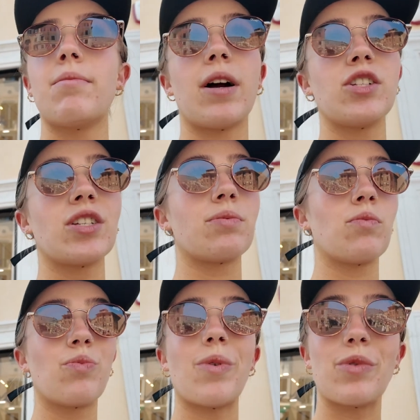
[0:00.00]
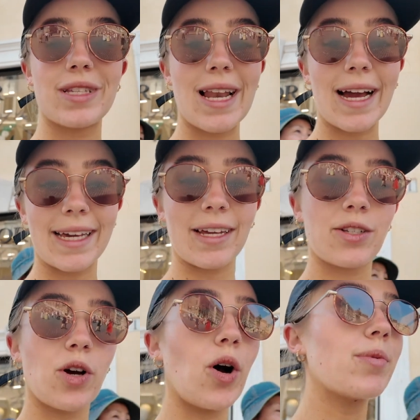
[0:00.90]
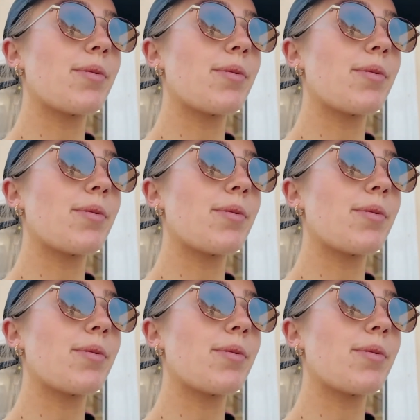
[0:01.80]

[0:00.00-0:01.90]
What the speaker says: But I just was lacking tops,